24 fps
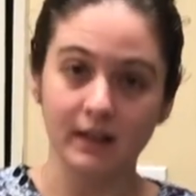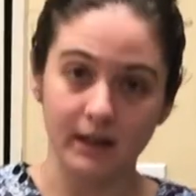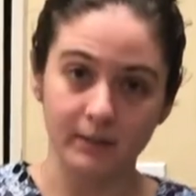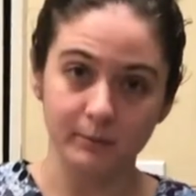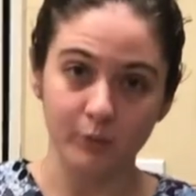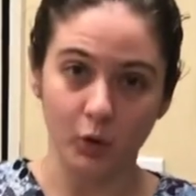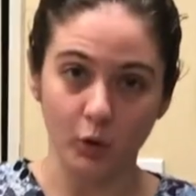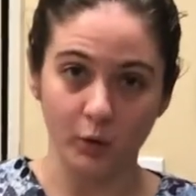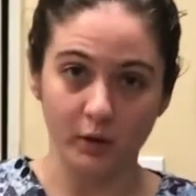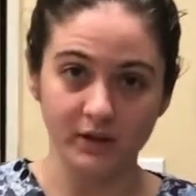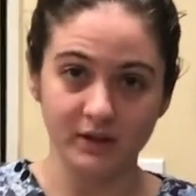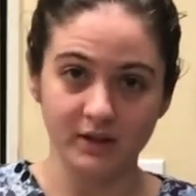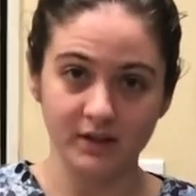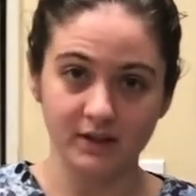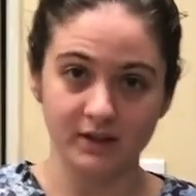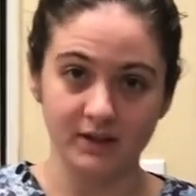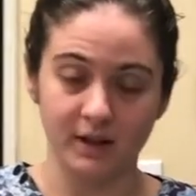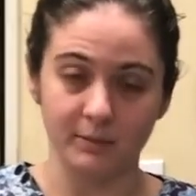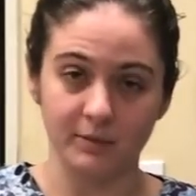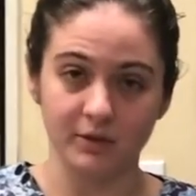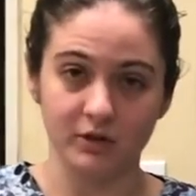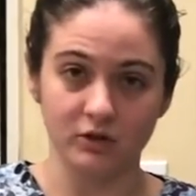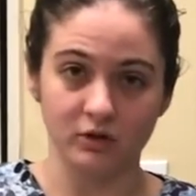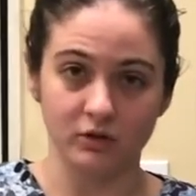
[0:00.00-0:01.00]
I'm going to
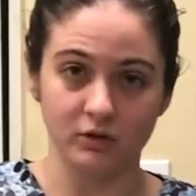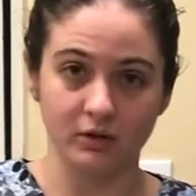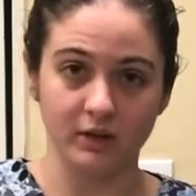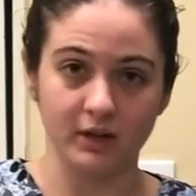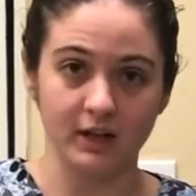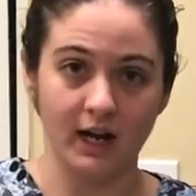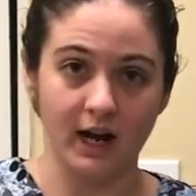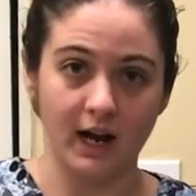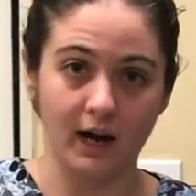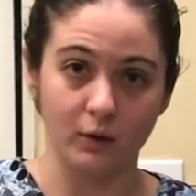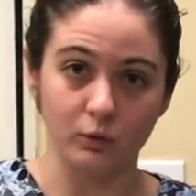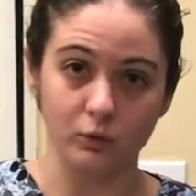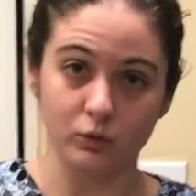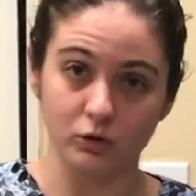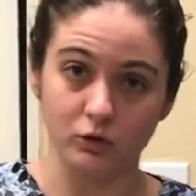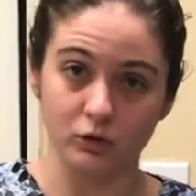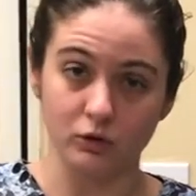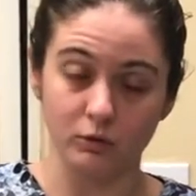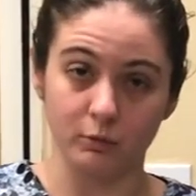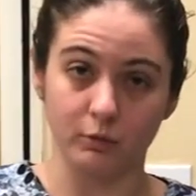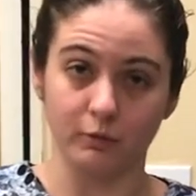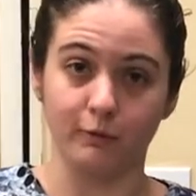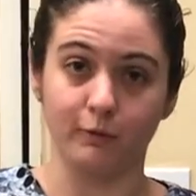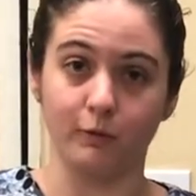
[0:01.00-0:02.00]
demonstrate how
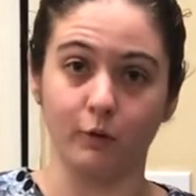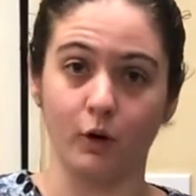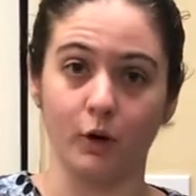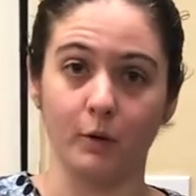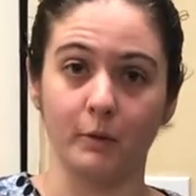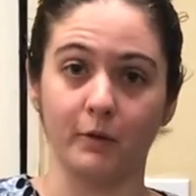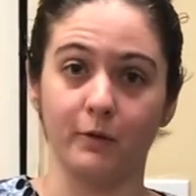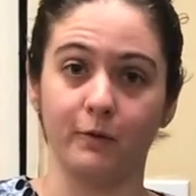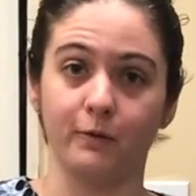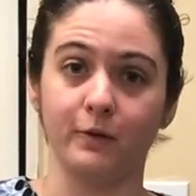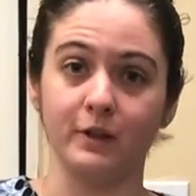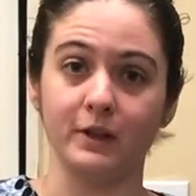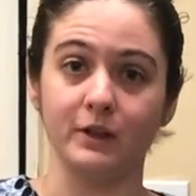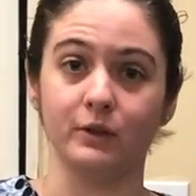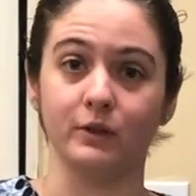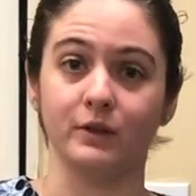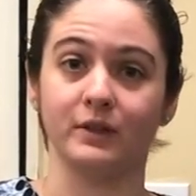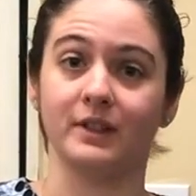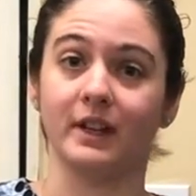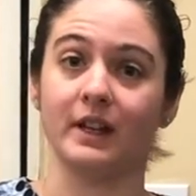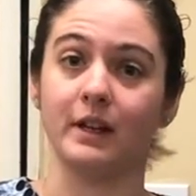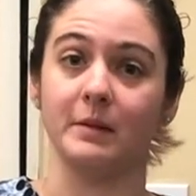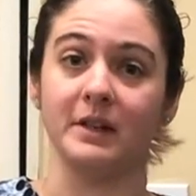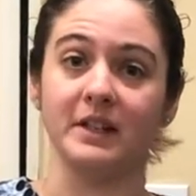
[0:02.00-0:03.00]
to perform a fecal
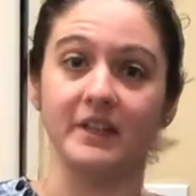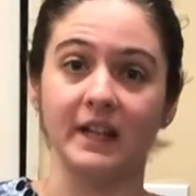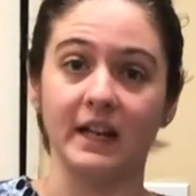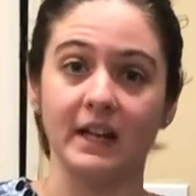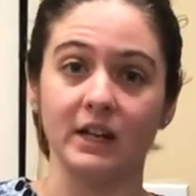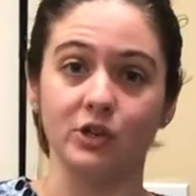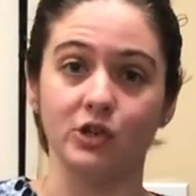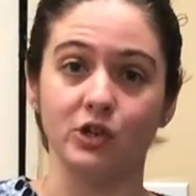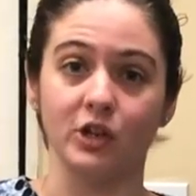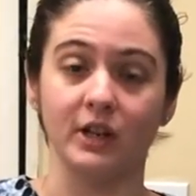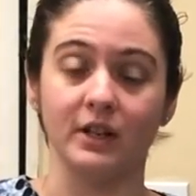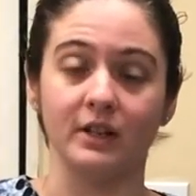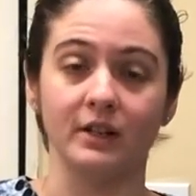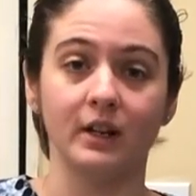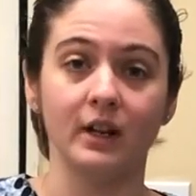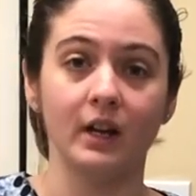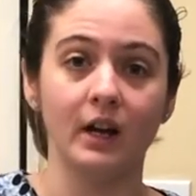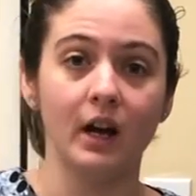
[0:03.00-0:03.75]
sedimentation.